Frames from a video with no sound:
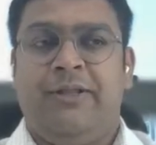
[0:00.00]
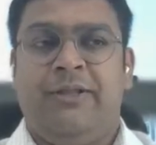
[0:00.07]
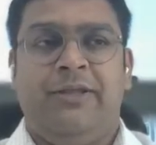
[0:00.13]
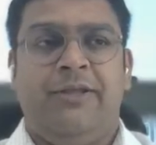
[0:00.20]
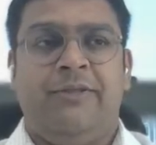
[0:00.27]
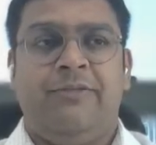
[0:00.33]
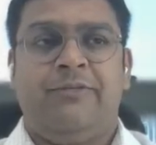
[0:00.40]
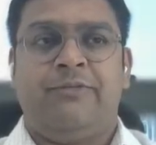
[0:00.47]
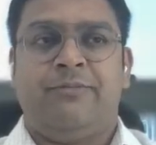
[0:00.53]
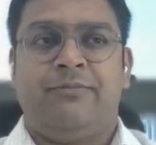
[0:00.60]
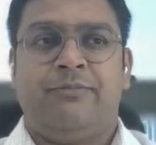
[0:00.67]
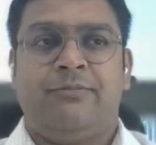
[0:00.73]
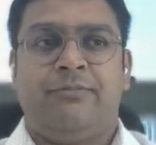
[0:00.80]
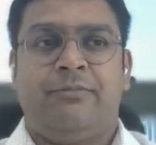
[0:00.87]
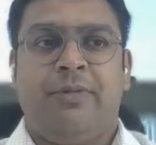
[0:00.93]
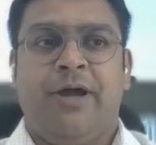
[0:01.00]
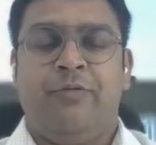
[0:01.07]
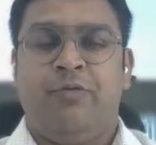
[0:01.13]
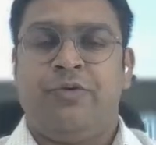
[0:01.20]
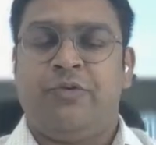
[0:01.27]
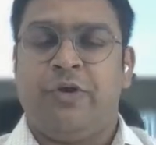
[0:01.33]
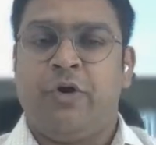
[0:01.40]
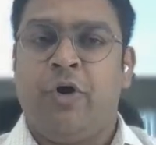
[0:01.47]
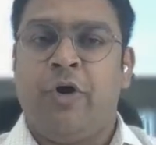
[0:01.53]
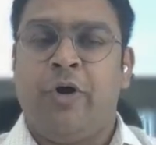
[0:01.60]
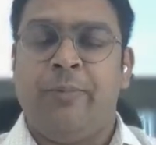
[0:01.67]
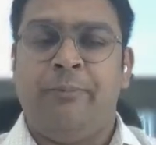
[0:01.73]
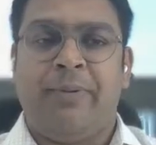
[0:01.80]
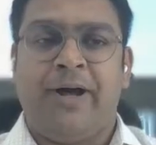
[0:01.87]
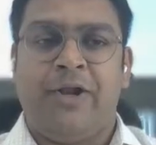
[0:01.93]
is, I would say,
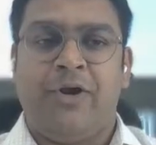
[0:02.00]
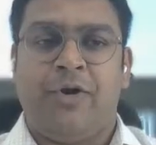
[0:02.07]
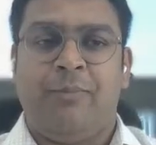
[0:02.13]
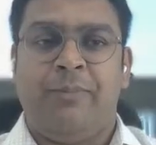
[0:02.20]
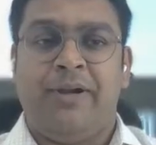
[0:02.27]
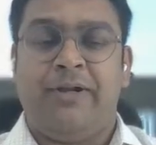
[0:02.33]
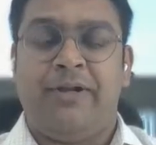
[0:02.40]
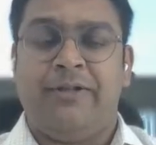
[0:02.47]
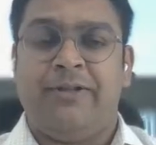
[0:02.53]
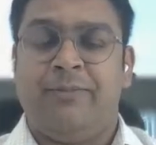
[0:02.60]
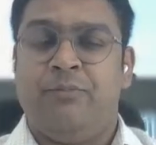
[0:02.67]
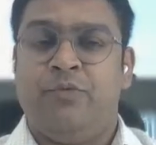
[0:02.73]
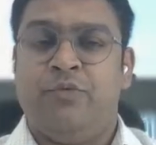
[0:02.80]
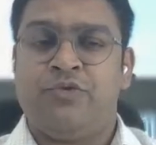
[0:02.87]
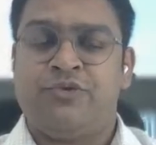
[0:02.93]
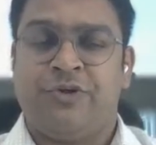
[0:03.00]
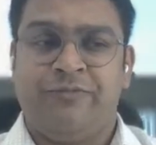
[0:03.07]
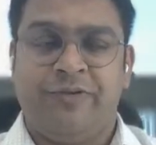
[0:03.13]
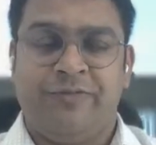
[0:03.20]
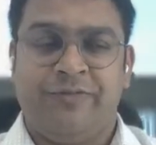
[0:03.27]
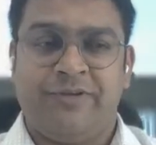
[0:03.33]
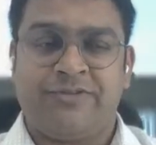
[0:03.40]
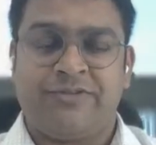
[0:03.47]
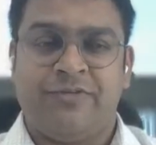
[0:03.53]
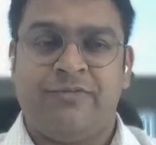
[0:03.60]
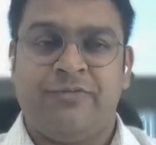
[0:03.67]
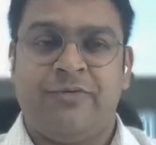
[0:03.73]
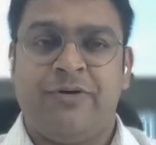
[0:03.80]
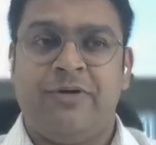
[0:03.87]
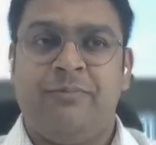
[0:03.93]
on par or better than most of the Western
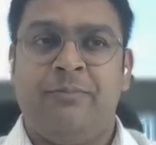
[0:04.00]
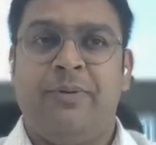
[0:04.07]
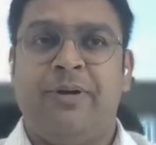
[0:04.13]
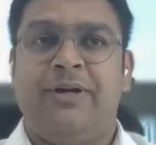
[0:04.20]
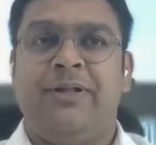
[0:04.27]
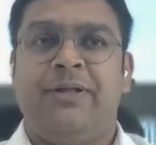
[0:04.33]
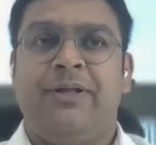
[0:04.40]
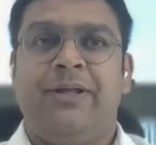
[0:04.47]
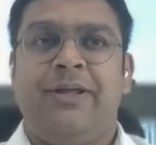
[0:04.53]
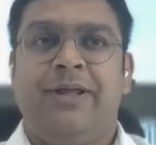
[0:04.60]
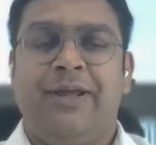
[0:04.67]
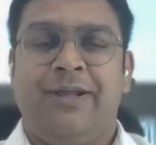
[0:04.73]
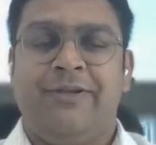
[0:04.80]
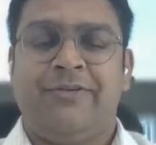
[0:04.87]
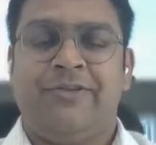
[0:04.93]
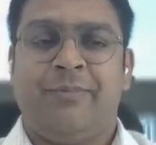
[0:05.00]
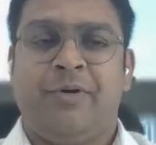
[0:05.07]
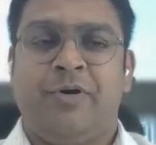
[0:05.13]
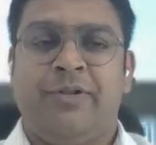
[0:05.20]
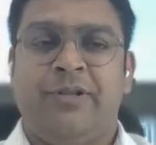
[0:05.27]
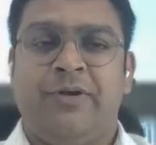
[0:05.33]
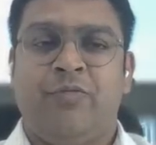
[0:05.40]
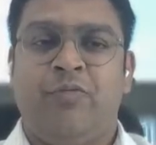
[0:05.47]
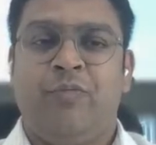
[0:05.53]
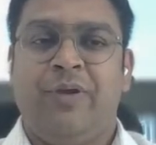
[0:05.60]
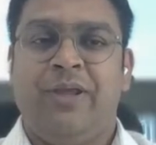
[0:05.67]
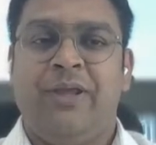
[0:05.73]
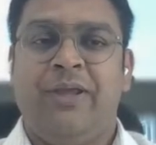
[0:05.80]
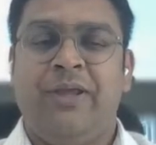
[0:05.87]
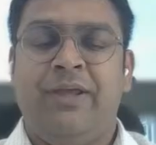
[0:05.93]
world, but it's about the
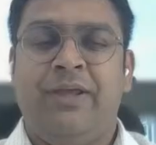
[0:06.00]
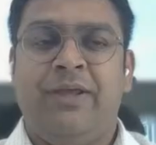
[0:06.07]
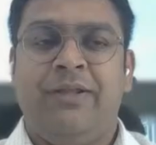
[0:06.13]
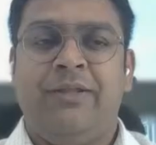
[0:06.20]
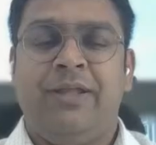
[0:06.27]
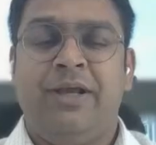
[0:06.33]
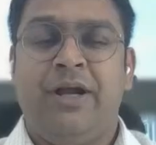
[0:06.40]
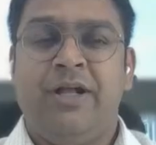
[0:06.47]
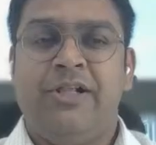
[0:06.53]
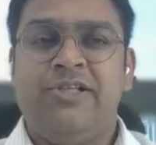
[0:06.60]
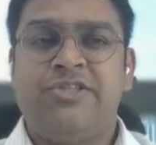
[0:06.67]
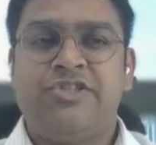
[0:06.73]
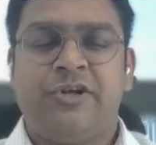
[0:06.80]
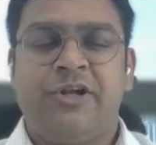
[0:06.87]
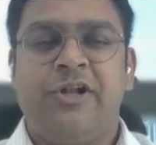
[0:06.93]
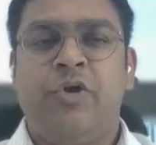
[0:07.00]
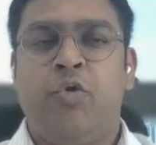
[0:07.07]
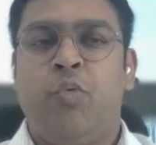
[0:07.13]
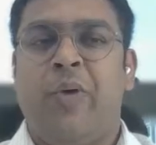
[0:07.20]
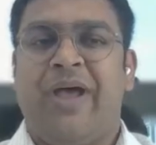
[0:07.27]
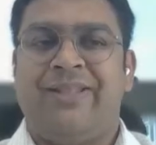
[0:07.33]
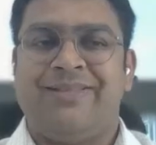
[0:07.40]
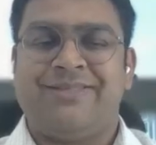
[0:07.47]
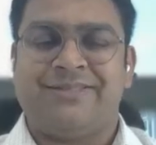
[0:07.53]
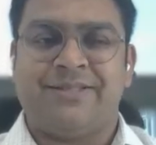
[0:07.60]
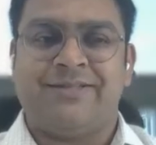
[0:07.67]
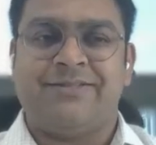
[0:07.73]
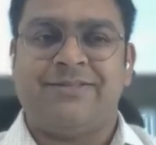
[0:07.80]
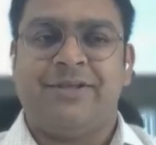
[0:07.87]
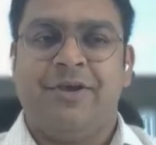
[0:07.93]
way the cultural
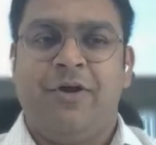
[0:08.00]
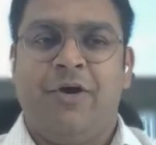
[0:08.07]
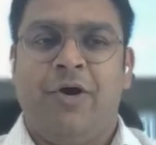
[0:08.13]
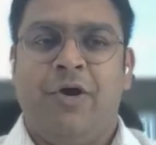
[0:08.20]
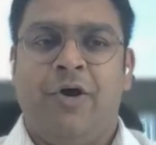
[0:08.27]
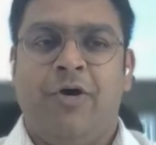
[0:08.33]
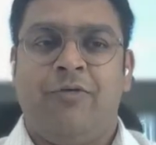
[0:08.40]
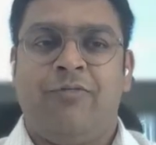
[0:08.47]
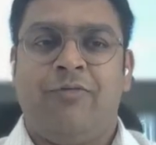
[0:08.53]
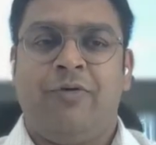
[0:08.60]
nuances of